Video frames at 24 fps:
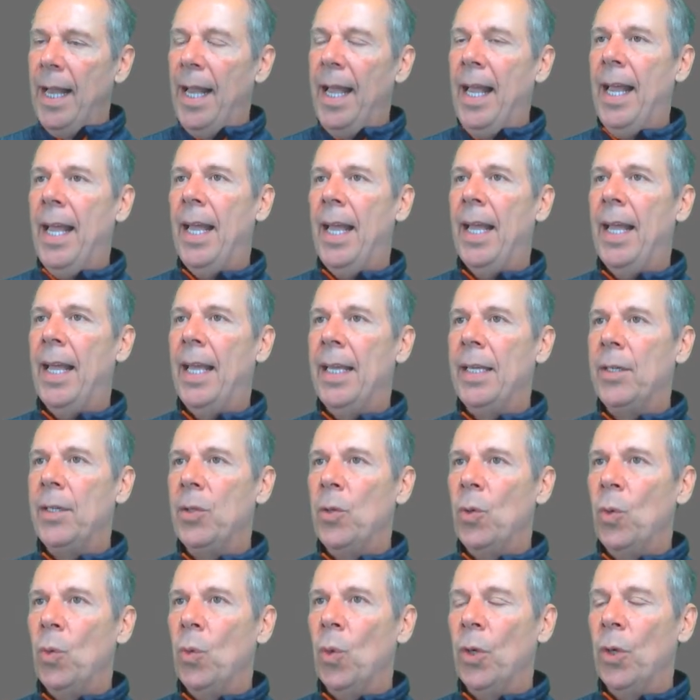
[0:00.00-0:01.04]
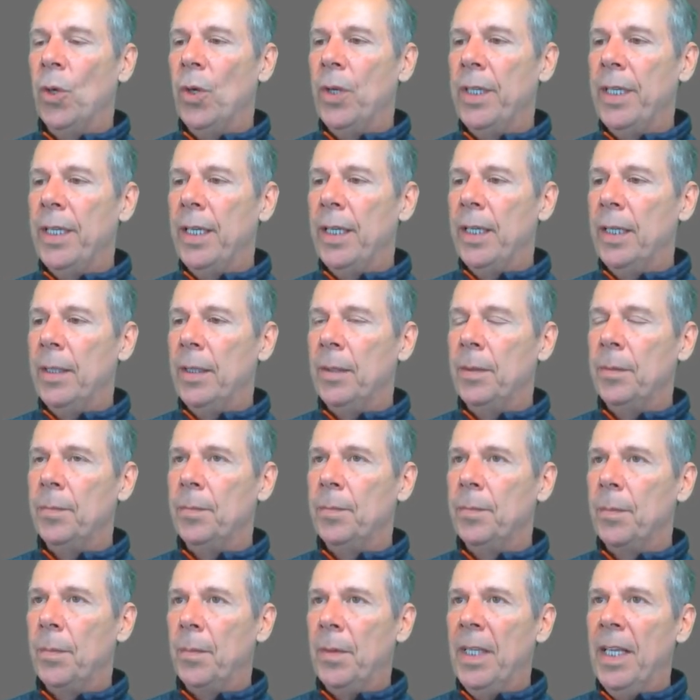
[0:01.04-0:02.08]
And we're going to
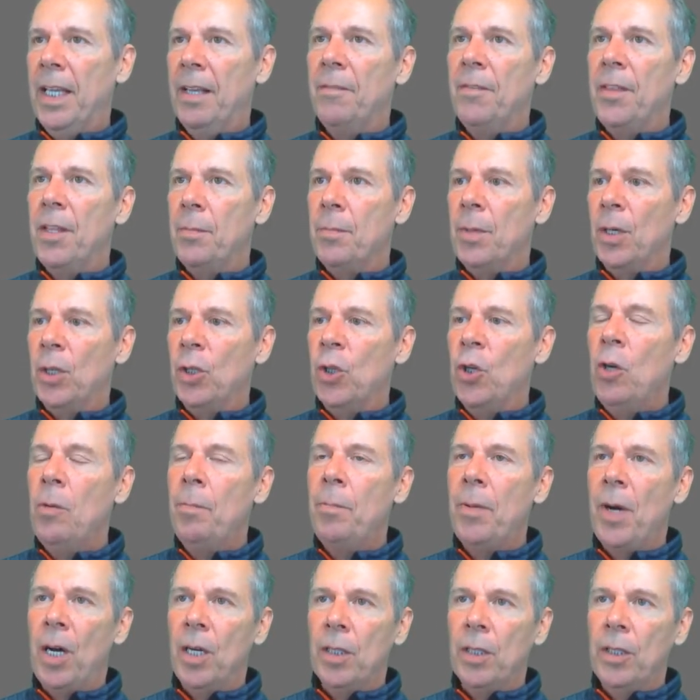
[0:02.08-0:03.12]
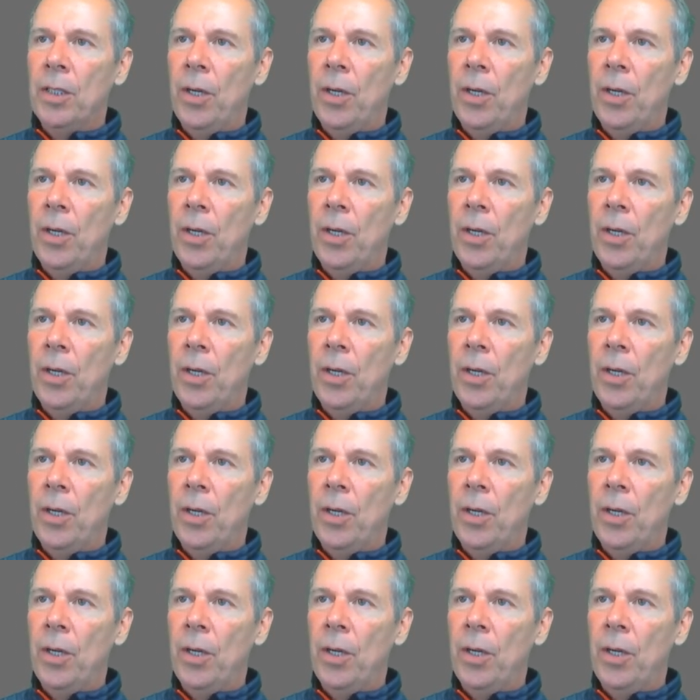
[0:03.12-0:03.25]
give them a coupon